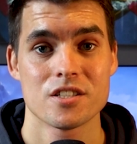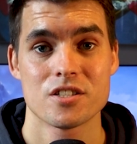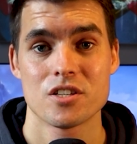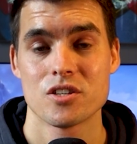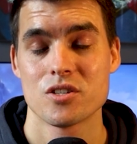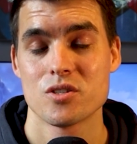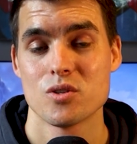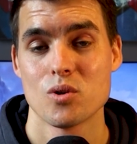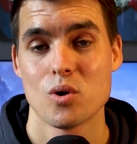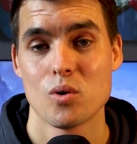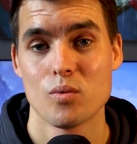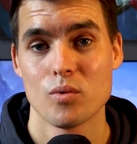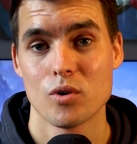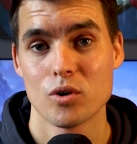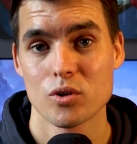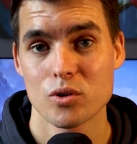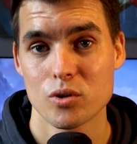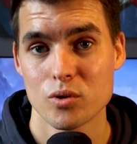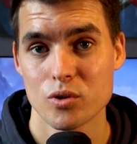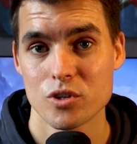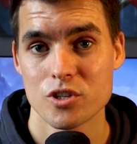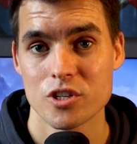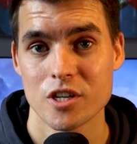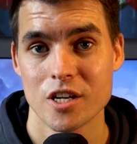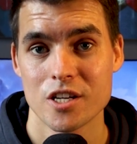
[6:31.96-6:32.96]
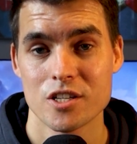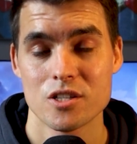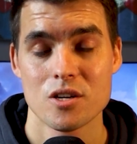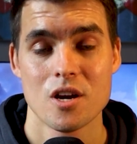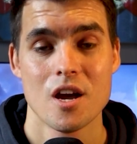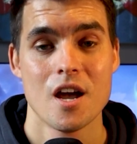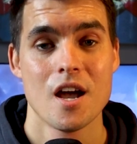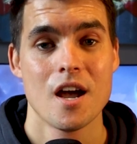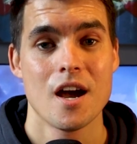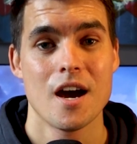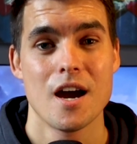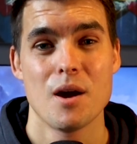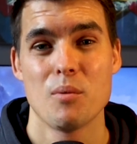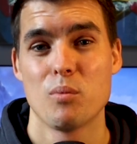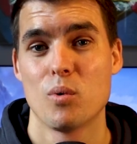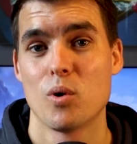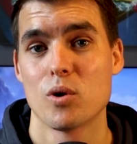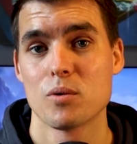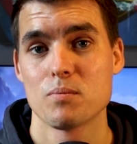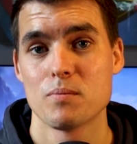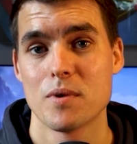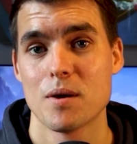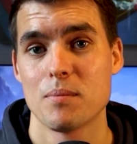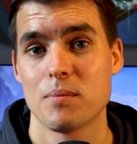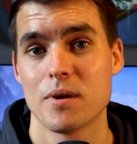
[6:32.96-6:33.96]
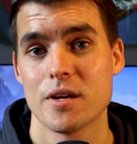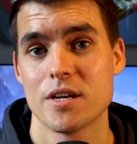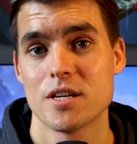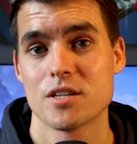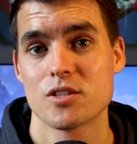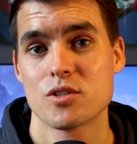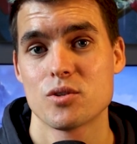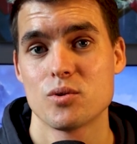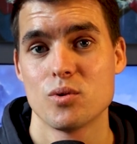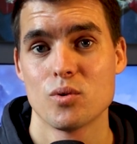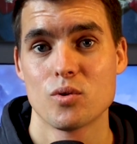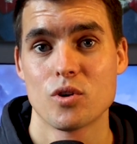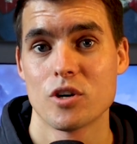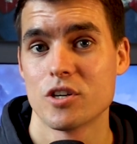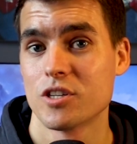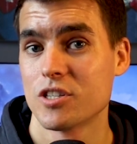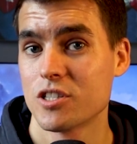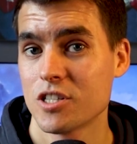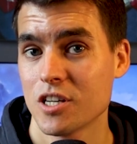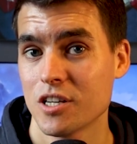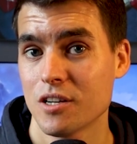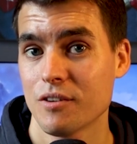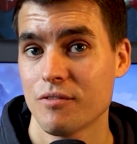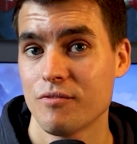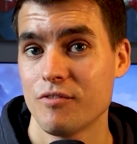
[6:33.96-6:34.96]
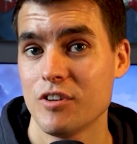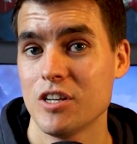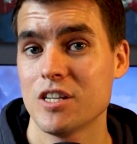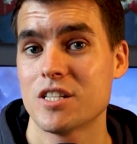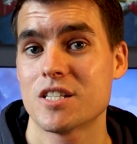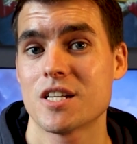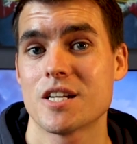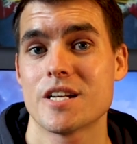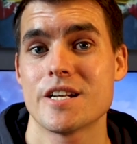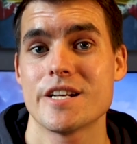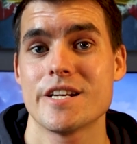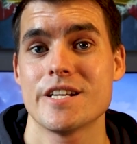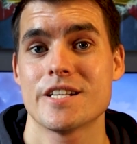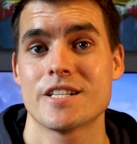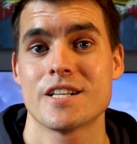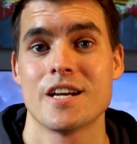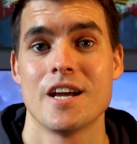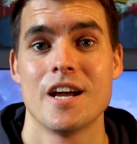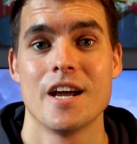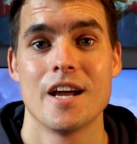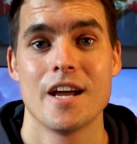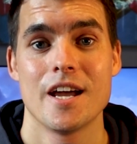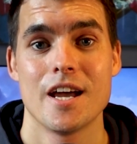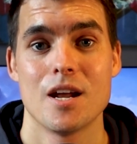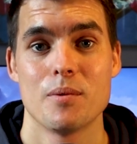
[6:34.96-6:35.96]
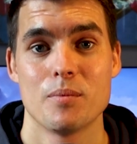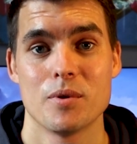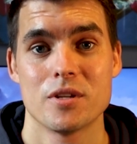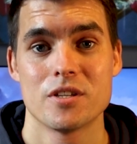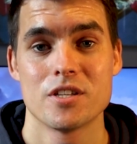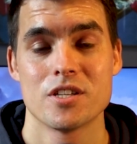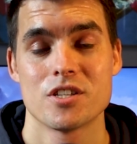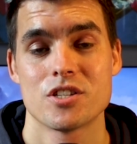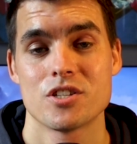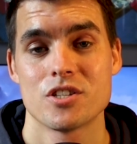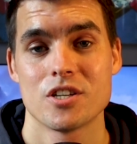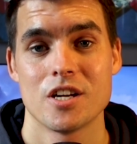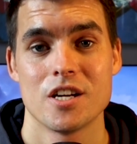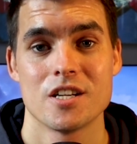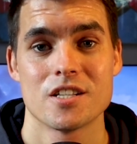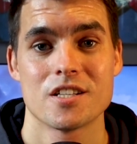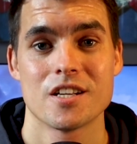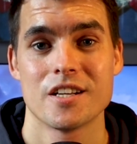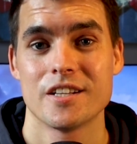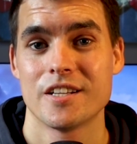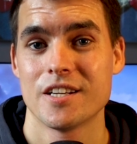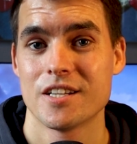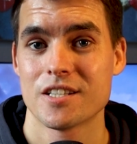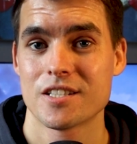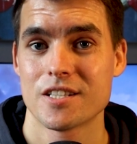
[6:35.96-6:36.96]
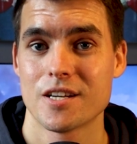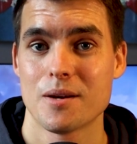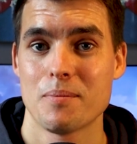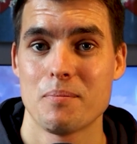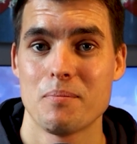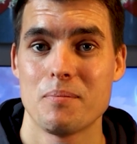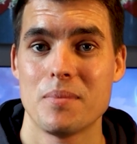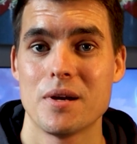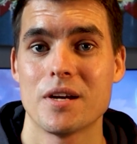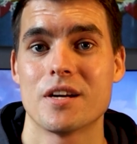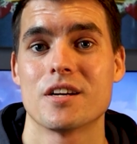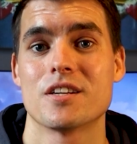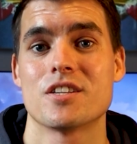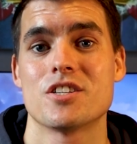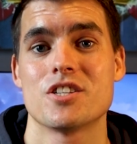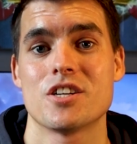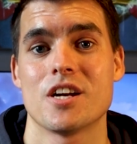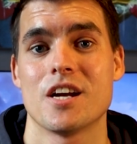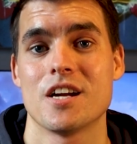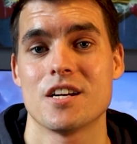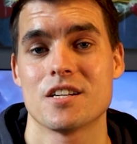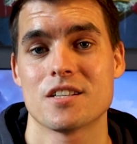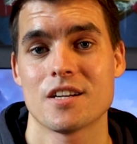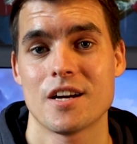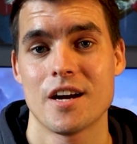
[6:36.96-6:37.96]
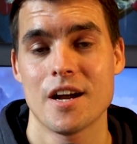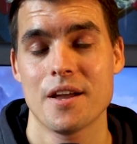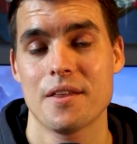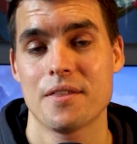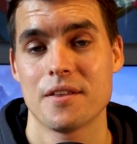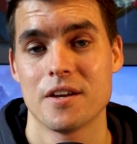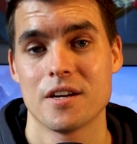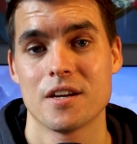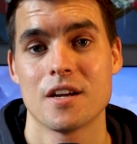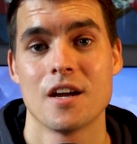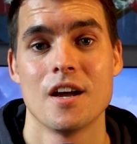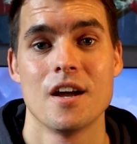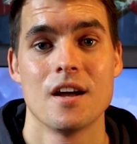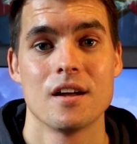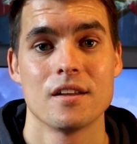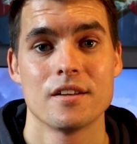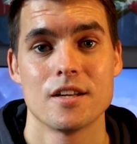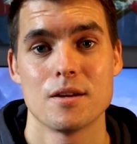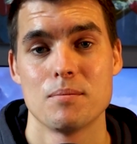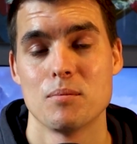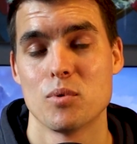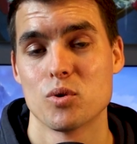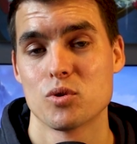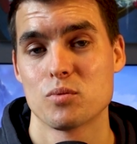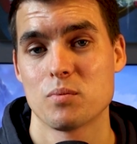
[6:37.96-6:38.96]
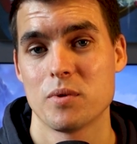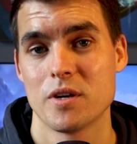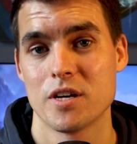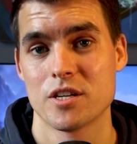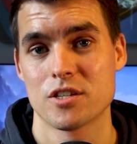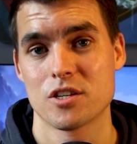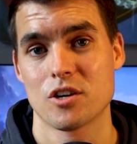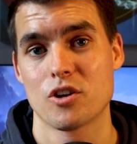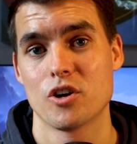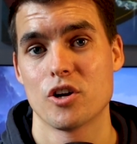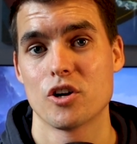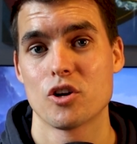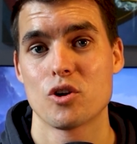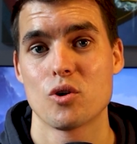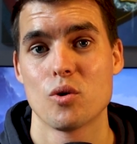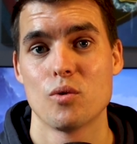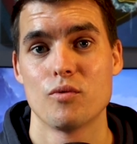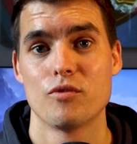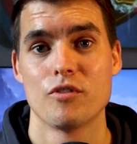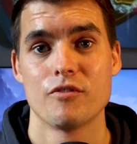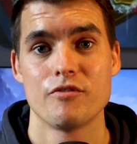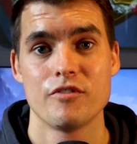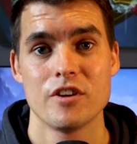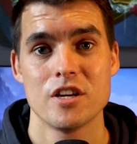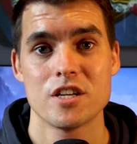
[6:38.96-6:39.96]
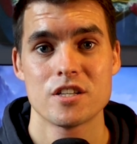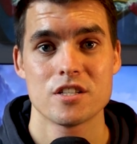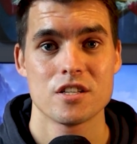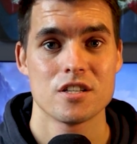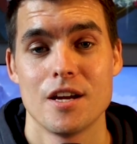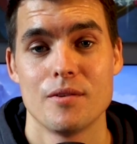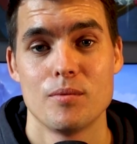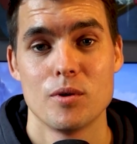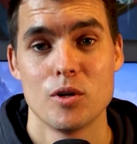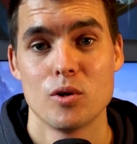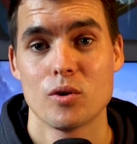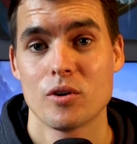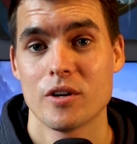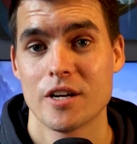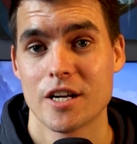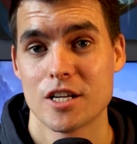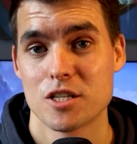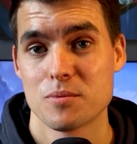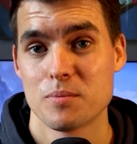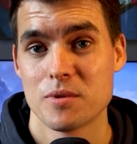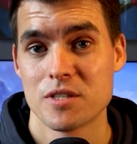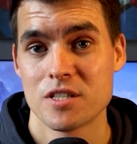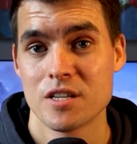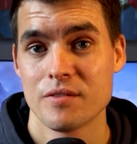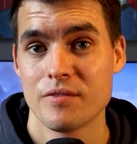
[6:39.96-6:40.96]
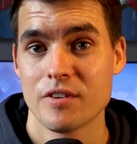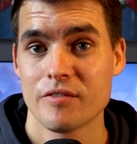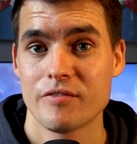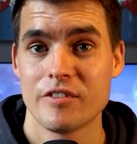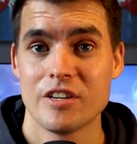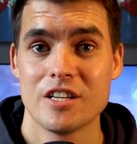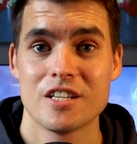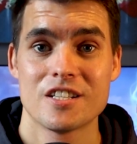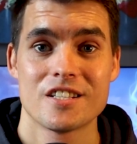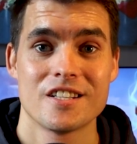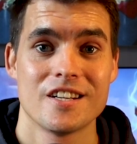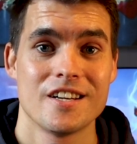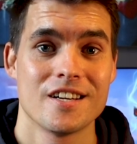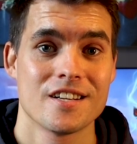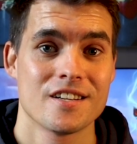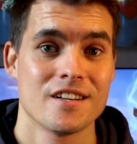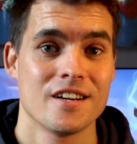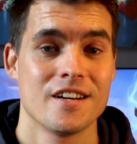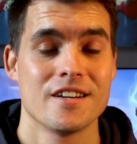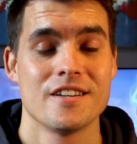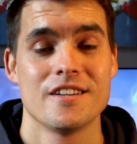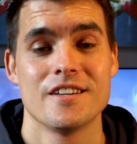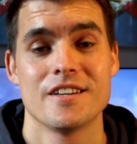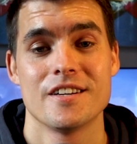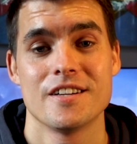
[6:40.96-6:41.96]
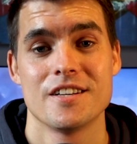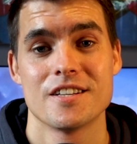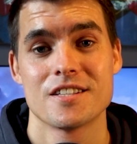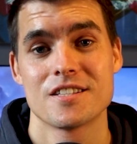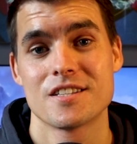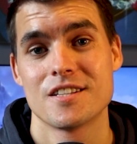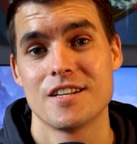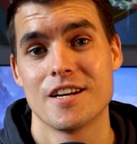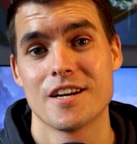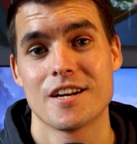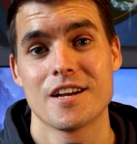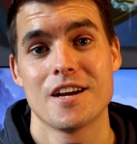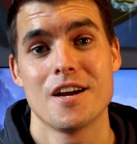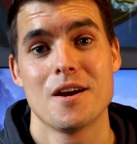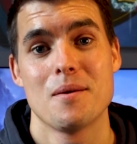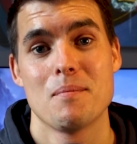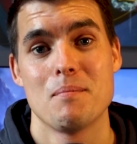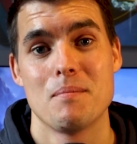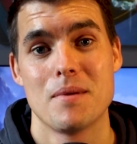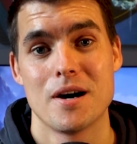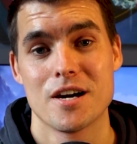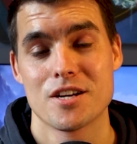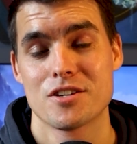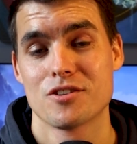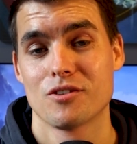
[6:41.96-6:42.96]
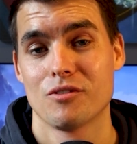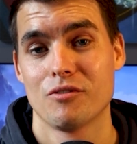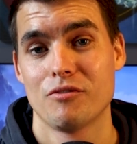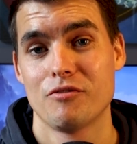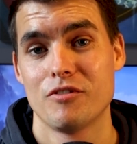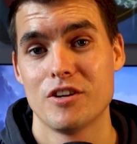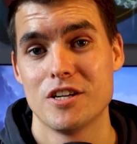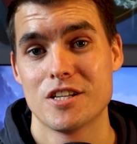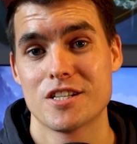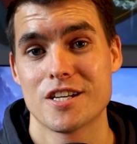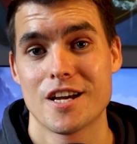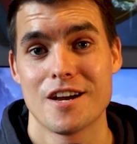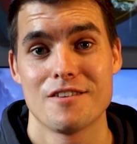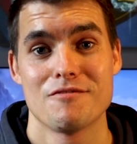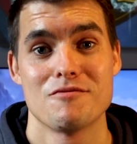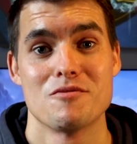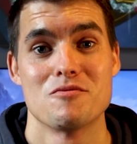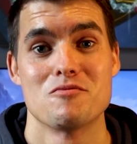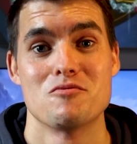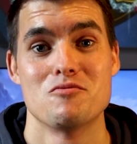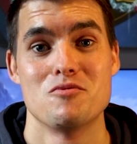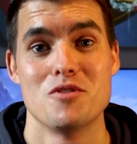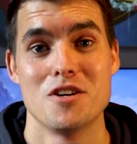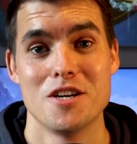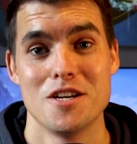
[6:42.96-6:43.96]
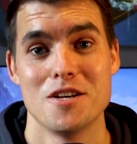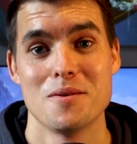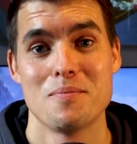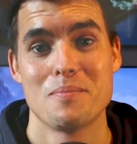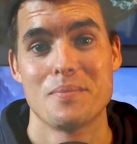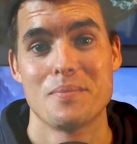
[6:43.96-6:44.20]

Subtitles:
this is an overall good change. I want my players to consider feats at least, and with this change, there's a bigger change. I think that most players are going to go for feats. If we're looking at specific feats, the headline here is that martial feats have really